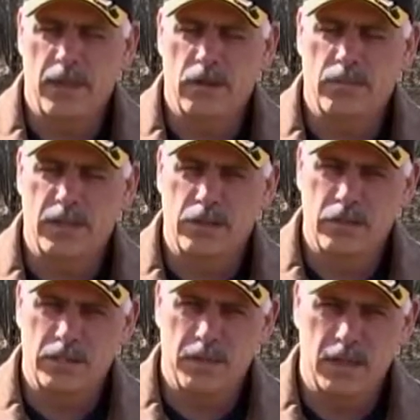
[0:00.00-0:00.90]
It'll be the
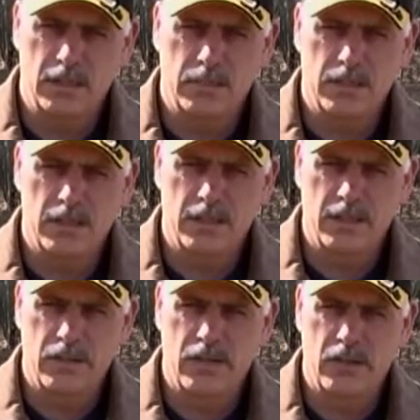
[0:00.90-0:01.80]

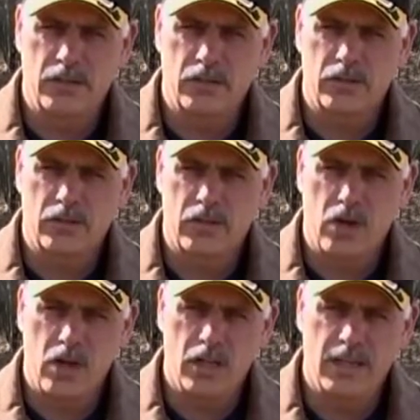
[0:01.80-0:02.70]
responsibility of the hunters to
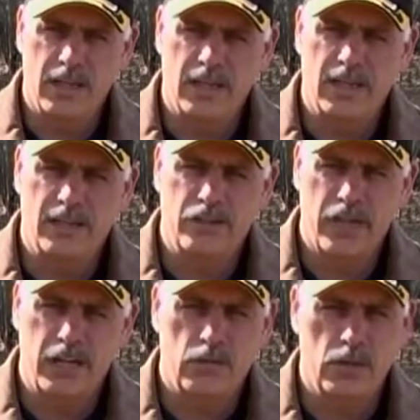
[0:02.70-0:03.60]
call in and
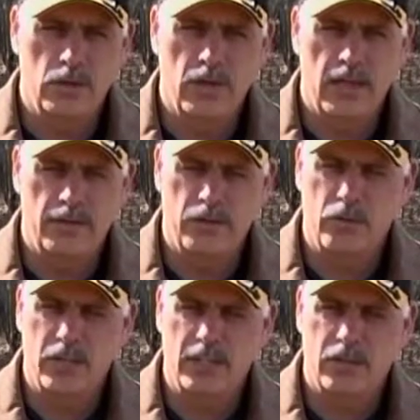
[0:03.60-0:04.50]
check. We will have a
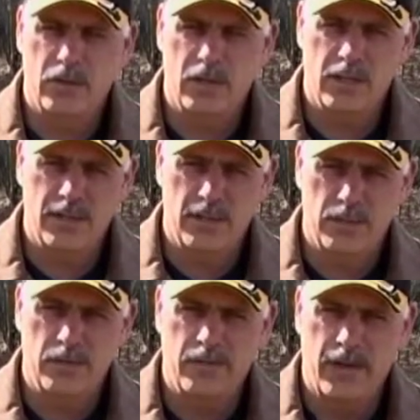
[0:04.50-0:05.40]
running total on the
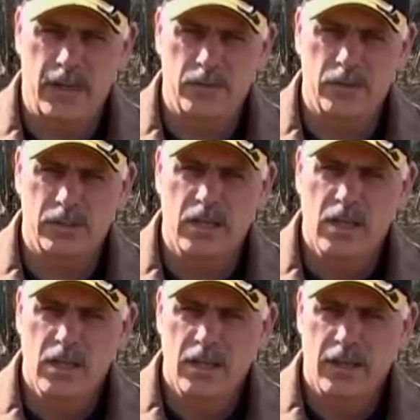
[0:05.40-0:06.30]
number of animals
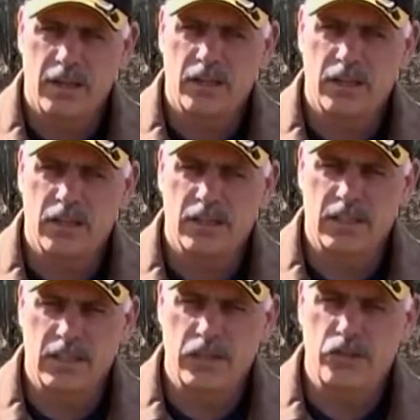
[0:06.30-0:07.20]
that are killed
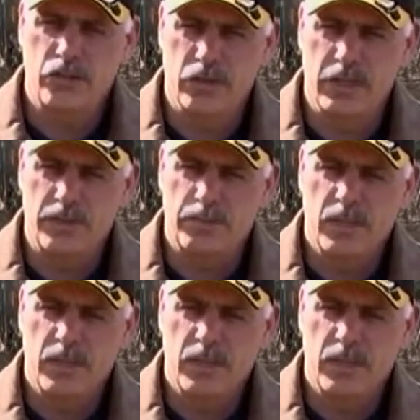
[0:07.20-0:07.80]
in each unit.